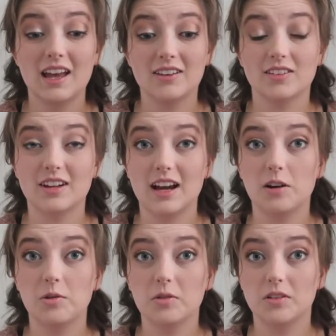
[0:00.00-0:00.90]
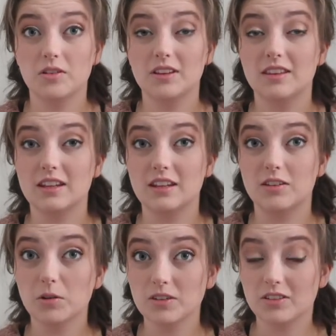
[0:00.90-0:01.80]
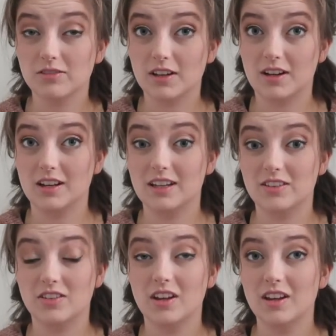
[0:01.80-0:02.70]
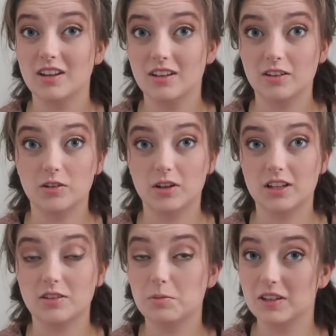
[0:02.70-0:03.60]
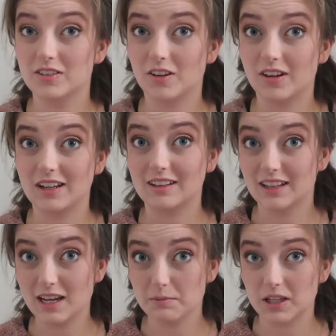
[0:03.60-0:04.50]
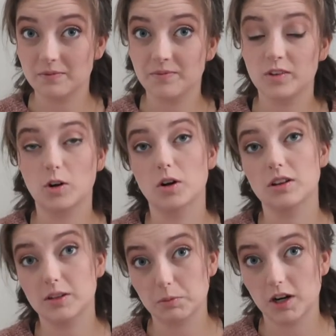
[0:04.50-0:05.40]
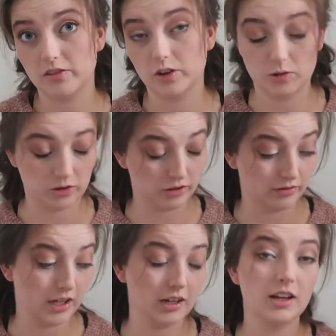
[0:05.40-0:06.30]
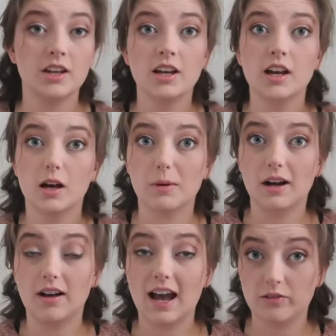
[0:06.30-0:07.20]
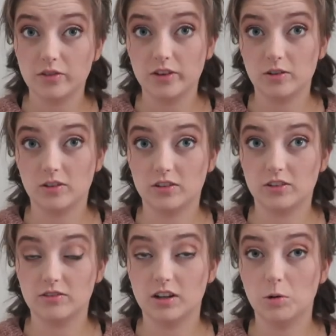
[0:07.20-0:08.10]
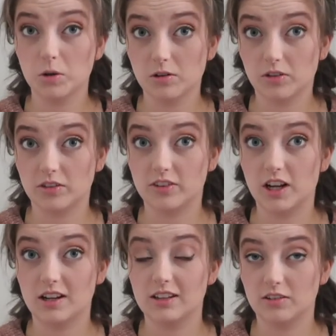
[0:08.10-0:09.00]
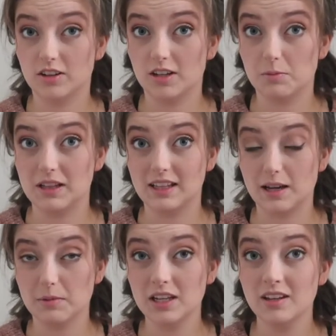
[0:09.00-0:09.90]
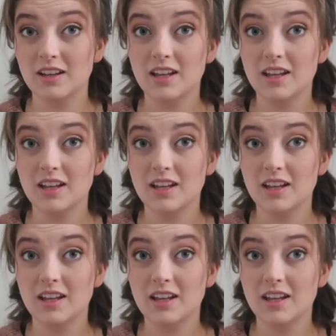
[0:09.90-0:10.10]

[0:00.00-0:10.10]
So now the Dorset flock is going to be starting lambing, or at least part of our Dorset flock. About half of our horned Dorset flock is going to be lambing,